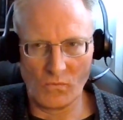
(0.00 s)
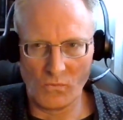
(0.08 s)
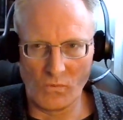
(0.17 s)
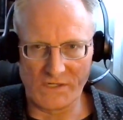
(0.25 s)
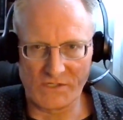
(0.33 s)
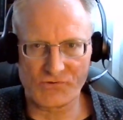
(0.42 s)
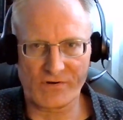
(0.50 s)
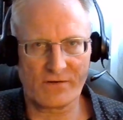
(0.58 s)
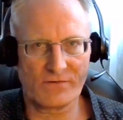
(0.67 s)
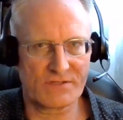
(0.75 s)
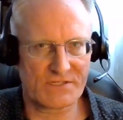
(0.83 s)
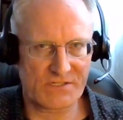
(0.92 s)
what
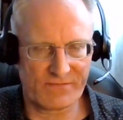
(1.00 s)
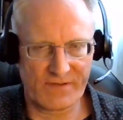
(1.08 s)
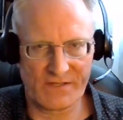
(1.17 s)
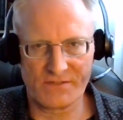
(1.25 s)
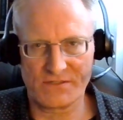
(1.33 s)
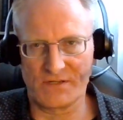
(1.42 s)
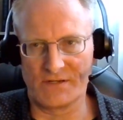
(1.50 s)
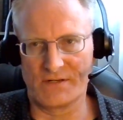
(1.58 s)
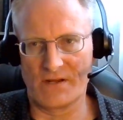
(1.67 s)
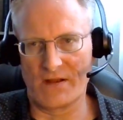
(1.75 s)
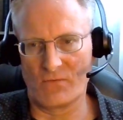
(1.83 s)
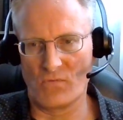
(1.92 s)
triggered this event
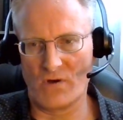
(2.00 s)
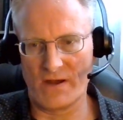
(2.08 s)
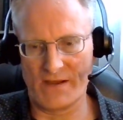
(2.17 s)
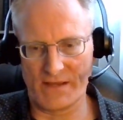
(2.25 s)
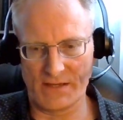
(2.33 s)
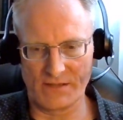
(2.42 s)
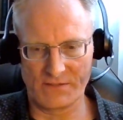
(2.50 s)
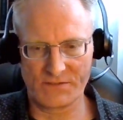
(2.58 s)
and why it